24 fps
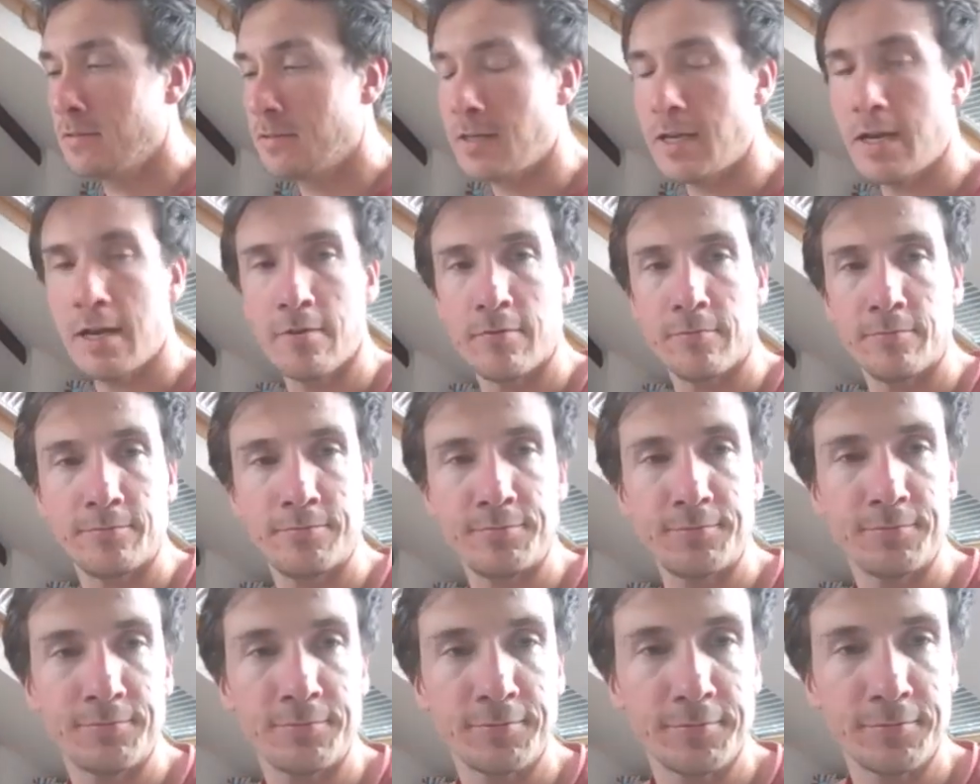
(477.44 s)
Now,
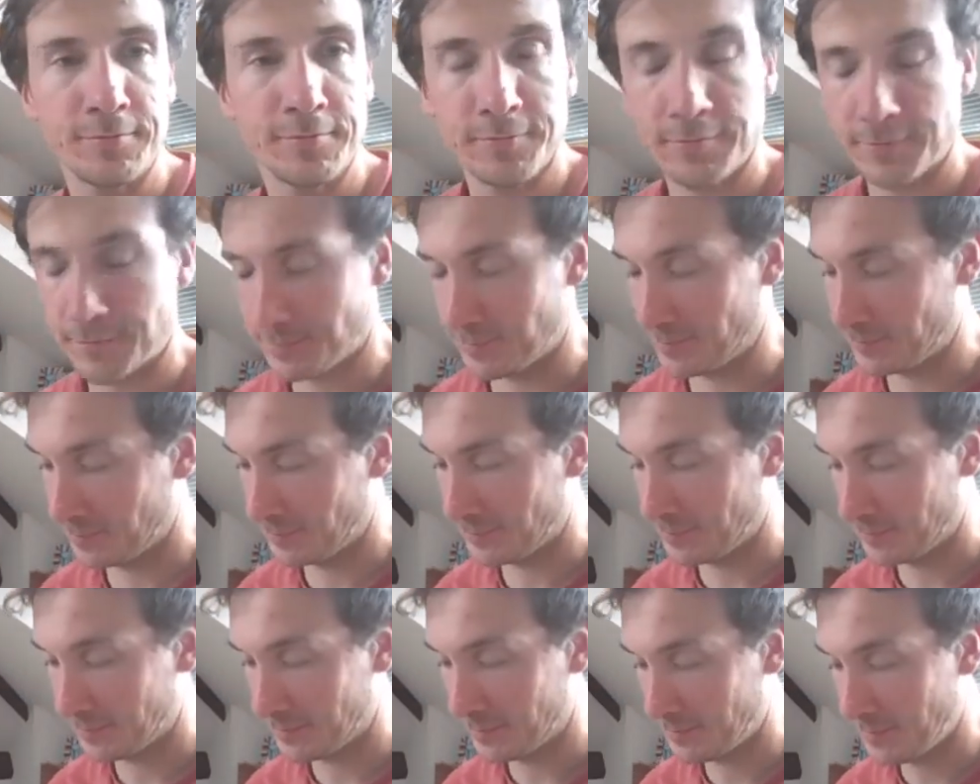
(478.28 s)

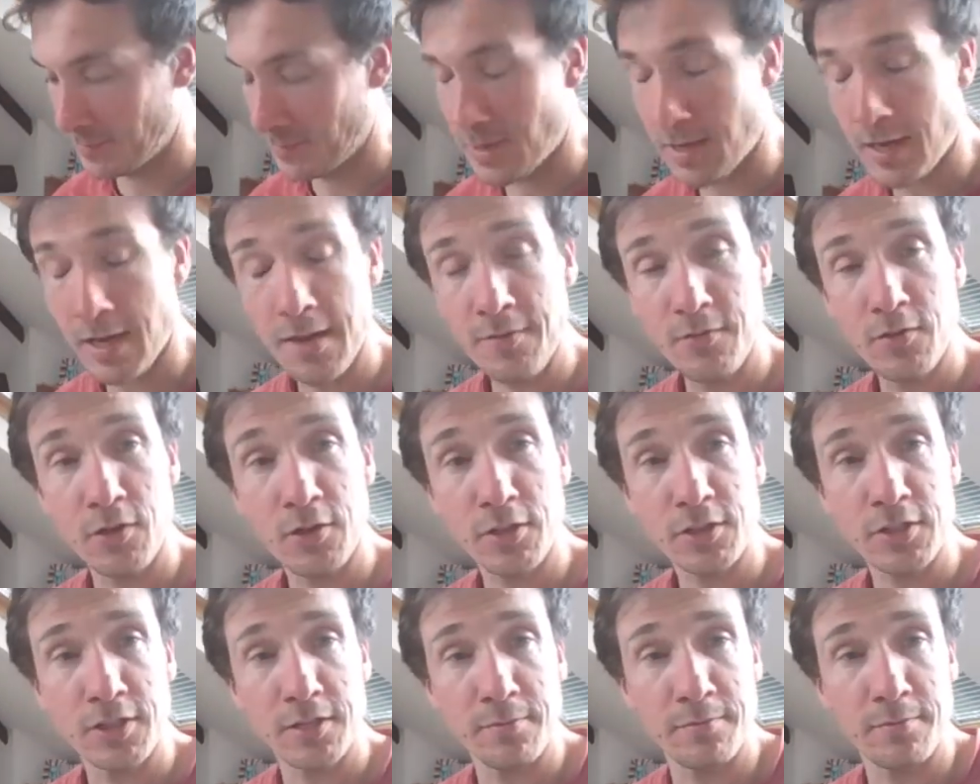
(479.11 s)
I've
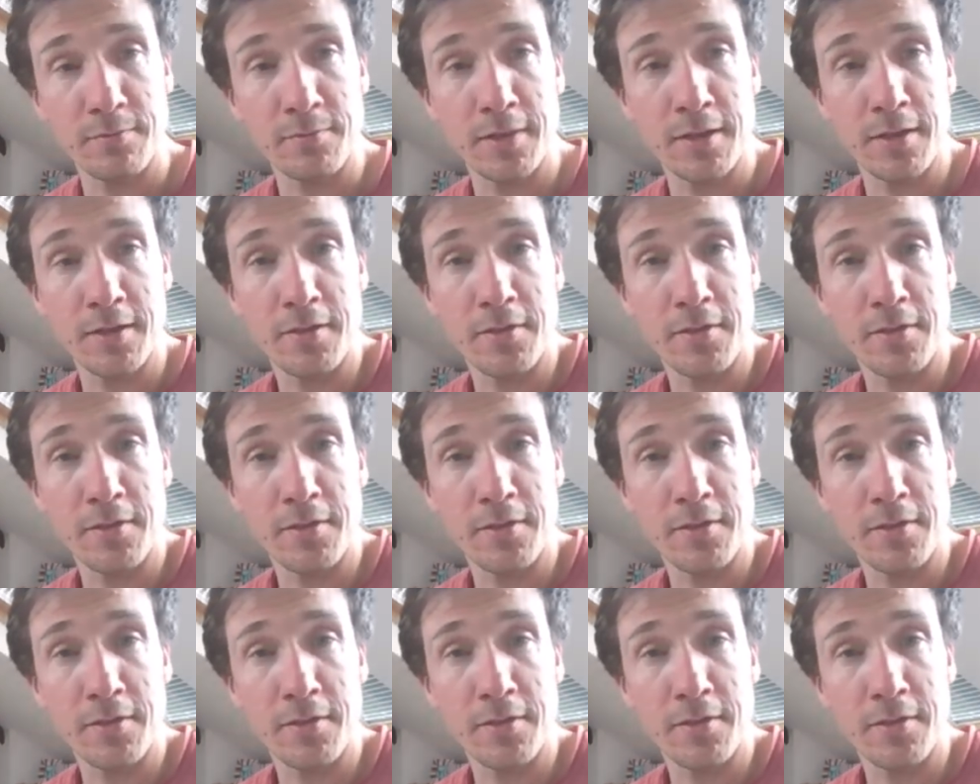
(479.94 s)
got some